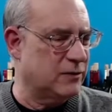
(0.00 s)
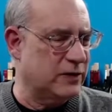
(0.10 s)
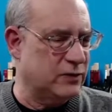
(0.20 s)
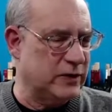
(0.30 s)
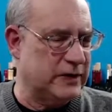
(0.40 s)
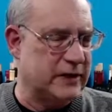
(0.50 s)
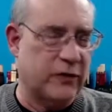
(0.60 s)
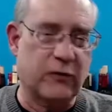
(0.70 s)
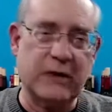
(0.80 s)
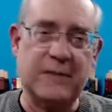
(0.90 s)
We did
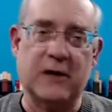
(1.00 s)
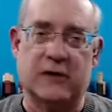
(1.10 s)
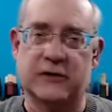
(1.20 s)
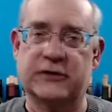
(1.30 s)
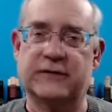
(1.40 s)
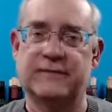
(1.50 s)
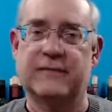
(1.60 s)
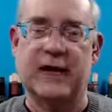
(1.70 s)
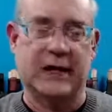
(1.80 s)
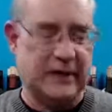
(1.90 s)
3 beers,
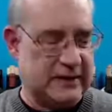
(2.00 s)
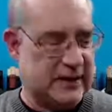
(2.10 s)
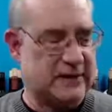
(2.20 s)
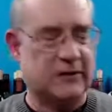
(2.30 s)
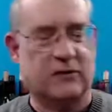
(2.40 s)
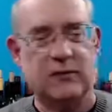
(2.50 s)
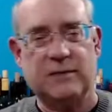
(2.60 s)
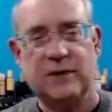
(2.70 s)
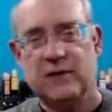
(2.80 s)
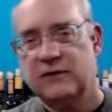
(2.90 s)
and he tasted 3
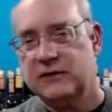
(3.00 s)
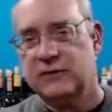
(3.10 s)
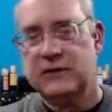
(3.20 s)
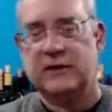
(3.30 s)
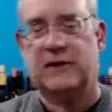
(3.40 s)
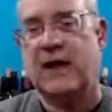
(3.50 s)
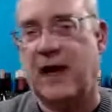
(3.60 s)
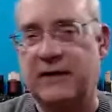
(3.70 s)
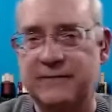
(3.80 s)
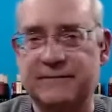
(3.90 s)
beers, and we did
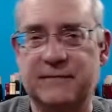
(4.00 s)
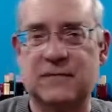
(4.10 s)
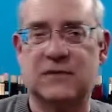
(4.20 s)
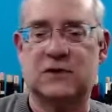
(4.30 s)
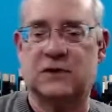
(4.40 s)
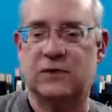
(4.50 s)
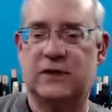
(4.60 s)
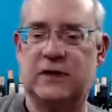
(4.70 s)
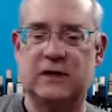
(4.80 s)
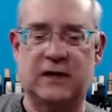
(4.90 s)
that. So we
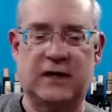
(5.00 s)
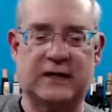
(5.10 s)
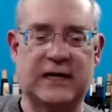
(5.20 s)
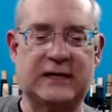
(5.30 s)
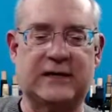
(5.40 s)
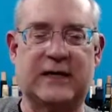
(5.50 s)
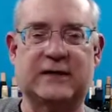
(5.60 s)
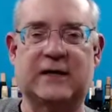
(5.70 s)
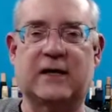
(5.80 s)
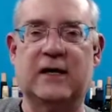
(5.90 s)
did a taste
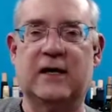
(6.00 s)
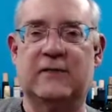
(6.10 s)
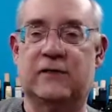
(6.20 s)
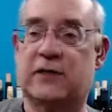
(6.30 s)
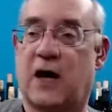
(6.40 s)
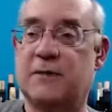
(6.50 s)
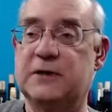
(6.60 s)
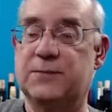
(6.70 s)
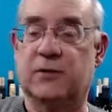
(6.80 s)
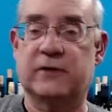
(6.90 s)
testing for Tommy's
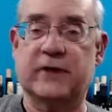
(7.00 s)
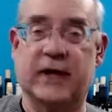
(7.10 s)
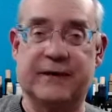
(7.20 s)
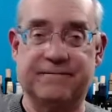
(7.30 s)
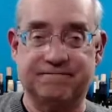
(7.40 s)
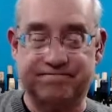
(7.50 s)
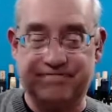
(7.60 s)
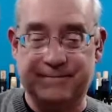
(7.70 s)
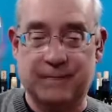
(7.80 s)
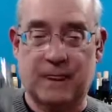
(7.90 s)
birthday.
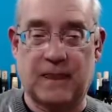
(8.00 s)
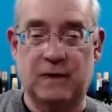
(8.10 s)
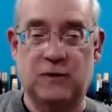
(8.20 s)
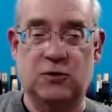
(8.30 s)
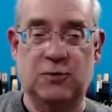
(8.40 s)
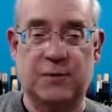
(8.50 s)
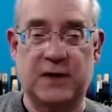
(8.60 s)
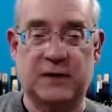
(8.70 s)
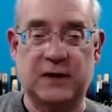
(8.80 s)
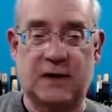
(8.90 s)
Cube
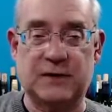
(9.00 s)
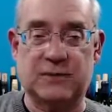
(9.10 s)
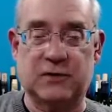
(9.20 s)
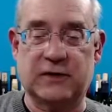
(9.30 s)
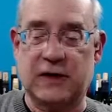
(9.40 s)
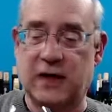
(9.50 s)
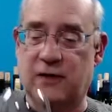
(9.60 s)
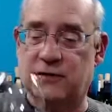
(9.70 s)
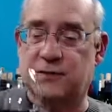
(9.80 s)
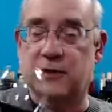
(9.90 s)
Command Tommy's birthday. Yeah, it
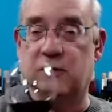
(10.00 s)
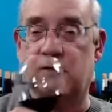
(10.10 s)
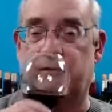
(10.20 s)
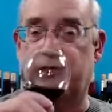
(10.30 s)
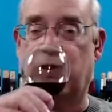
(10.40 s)
was pretty cool.